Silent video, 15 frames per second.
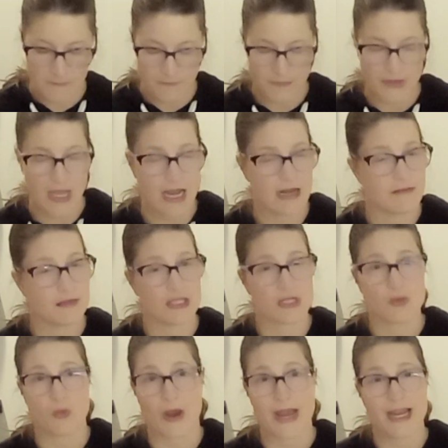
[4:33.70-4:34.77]
And I'm just
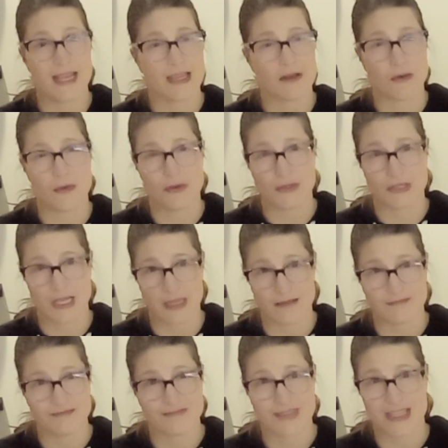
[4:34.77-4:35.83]
waiting and holding.
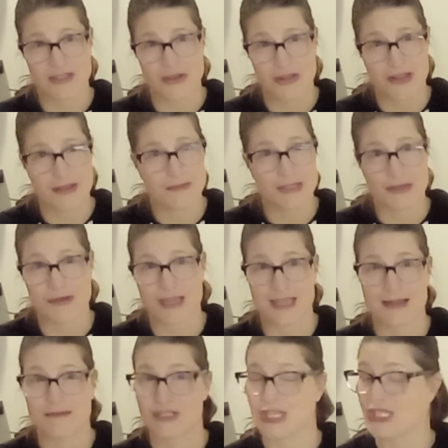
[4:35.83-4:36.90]
That's all I'm doing.
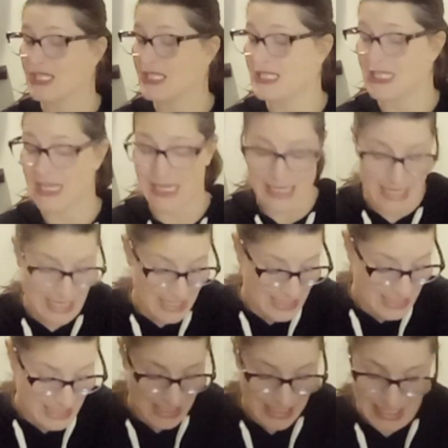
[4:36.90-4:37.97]
I'm just
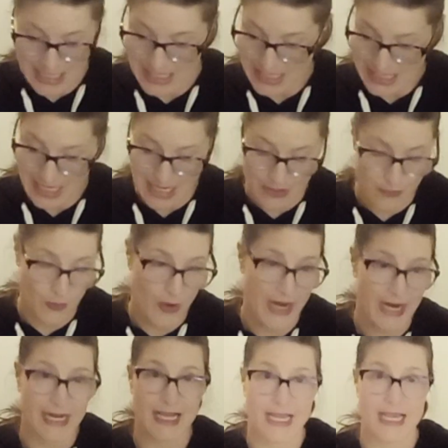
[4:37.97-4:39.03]
sinking and
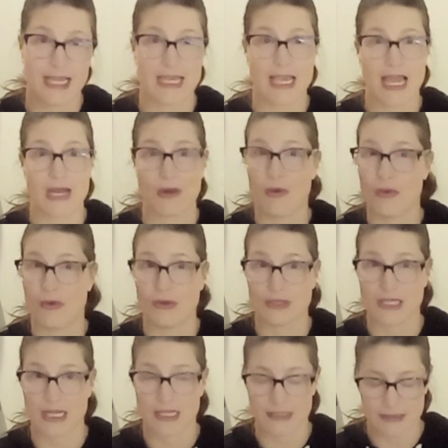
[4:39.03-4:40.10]
waiting and holding.